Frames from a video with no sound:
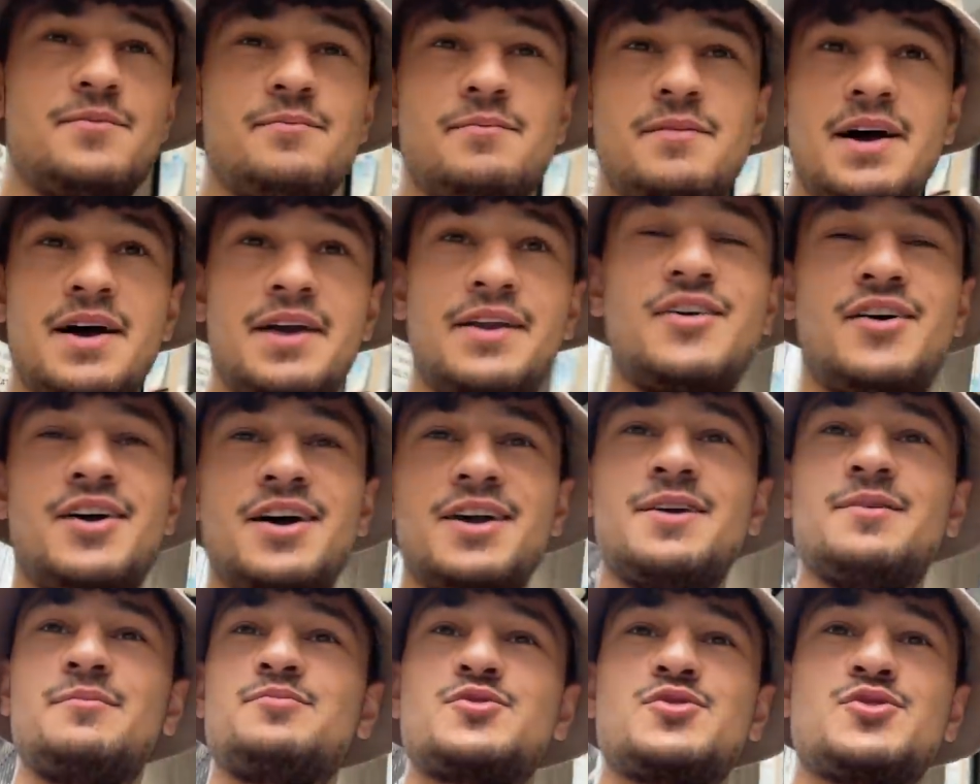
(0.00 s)
Man, I
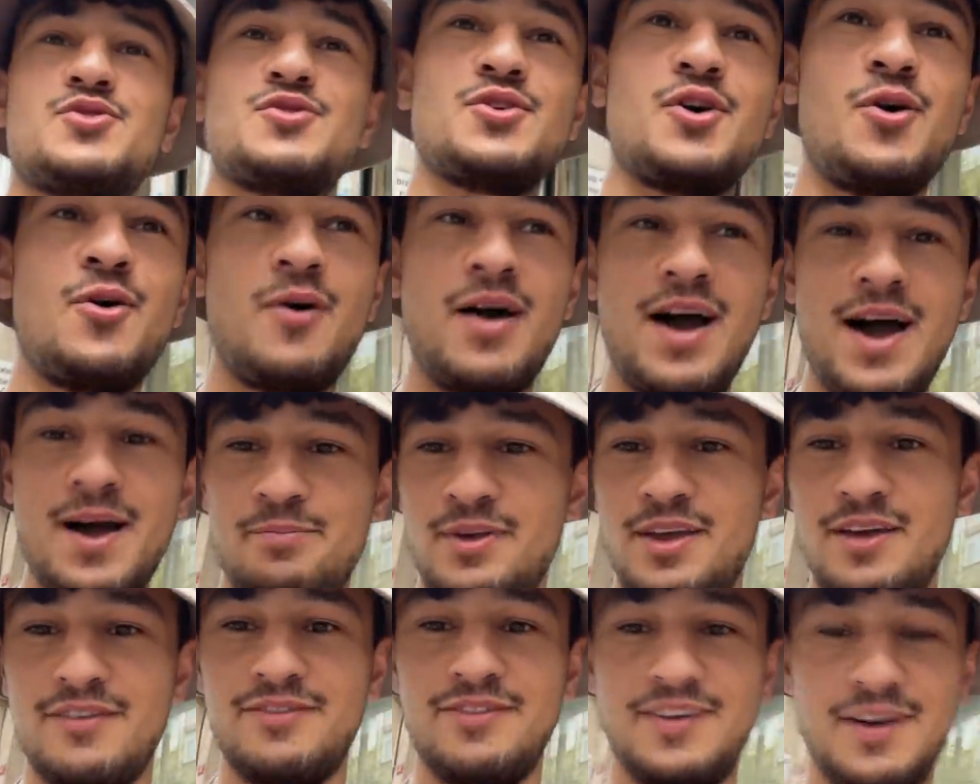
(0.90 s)
am so
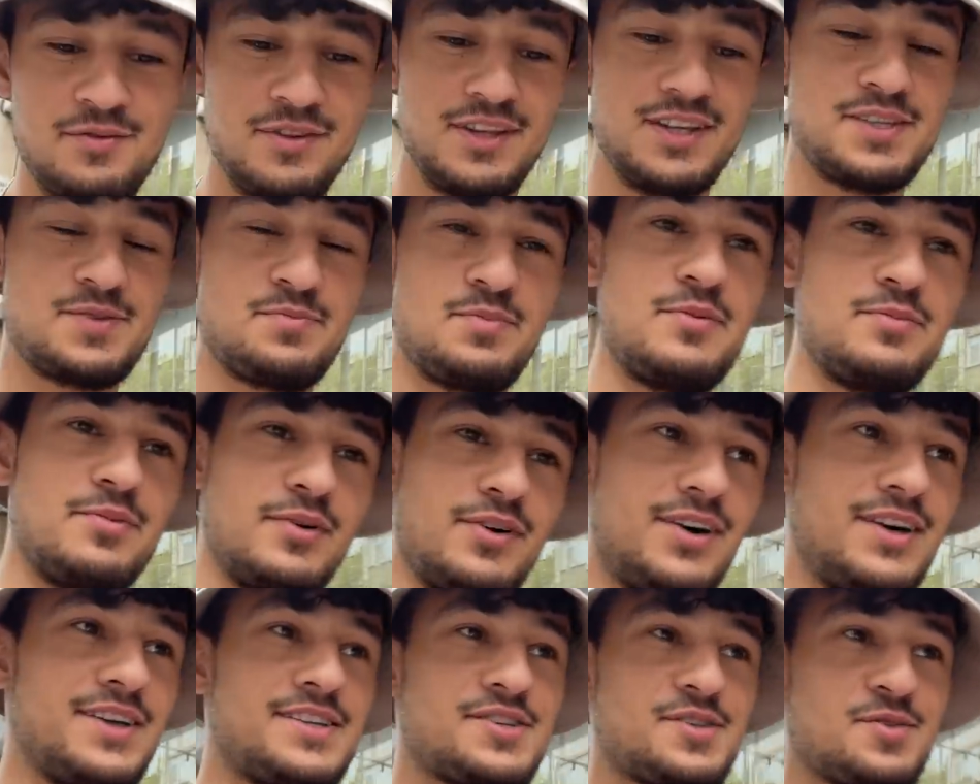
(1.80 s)
happy I found these people,
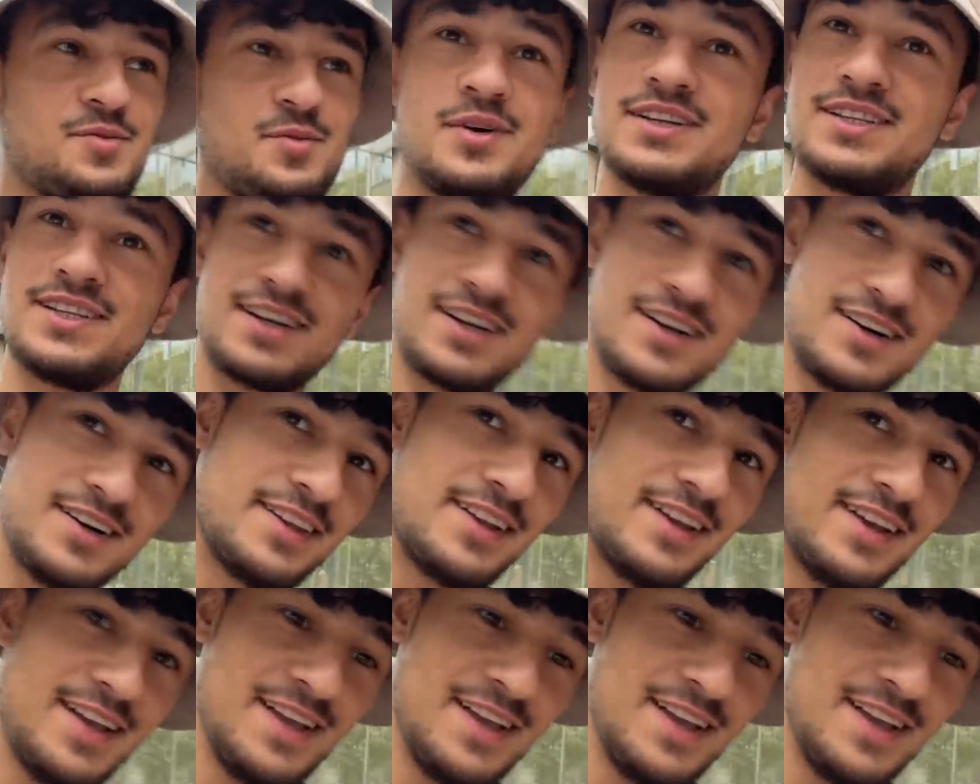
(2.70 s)
I swear to God.